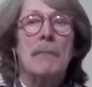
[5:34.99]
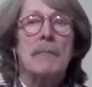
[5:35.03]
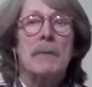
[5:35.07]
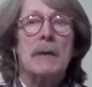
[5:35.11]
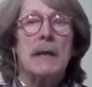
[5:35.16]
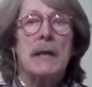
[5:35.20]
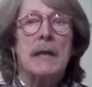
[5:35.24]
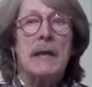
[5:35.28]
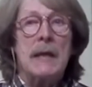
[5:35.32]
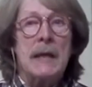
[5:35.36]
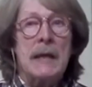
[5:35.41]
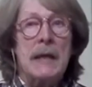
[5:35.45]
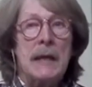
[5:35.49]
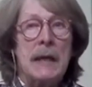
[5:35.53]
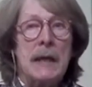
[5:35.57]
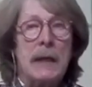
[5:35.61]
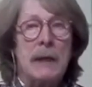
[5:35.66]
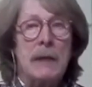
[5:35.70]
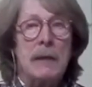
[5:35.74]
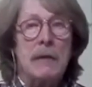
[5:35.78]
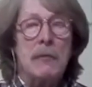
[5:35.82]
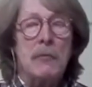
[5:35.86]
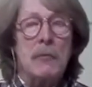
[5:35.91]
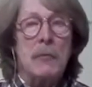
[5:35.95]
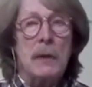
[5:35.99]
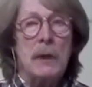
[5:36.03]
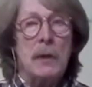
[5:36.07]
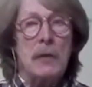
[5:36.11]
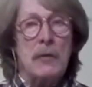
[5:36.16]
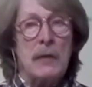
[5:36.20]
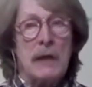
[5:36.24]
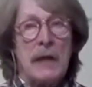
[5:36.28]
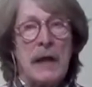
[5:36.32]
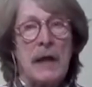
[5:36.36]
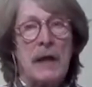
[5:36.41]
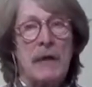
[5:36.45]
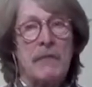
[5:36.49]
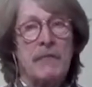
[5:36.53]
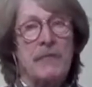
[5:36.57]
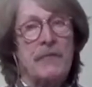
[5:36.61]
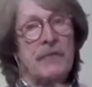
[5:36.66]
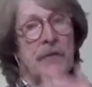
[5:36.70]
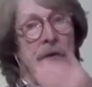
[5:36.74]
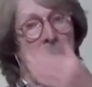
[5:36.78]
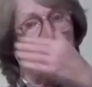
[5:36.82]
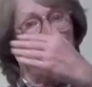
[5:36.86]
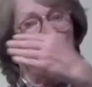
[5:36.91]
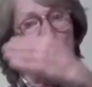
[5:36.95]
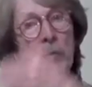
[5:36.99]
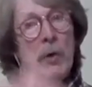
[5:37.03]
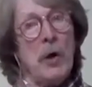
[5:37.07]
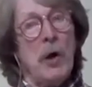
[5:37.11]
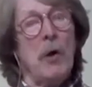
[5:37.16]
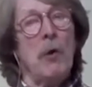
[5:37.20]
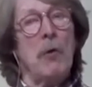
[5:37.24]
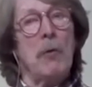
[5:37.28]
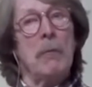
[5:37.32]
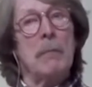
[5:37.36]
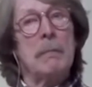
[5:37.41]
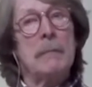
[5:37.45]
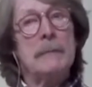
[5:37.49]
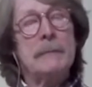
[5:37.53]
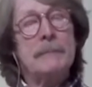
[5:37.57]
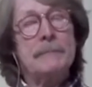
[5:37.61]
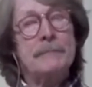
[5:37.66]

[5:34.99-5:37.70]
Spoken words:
he will get from Rome